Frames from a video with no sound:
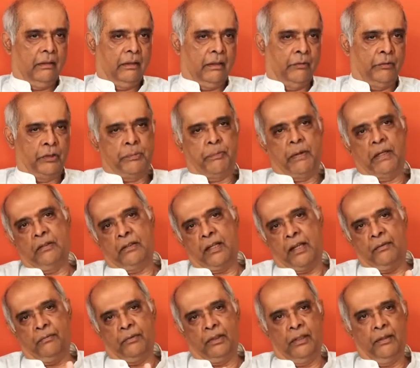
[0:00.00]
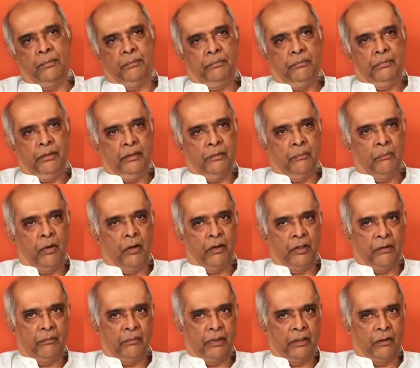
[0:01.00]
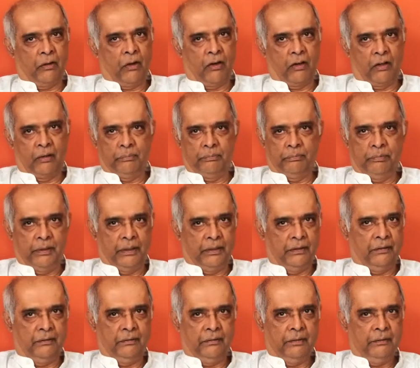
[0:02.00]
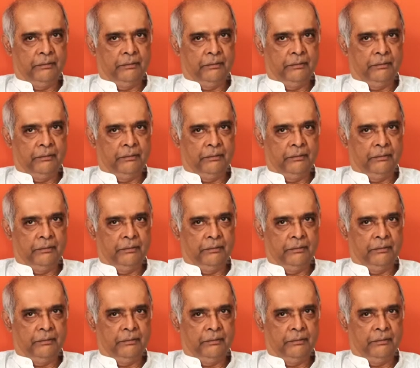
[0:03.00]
I would spend time with them in the morning when they got up, and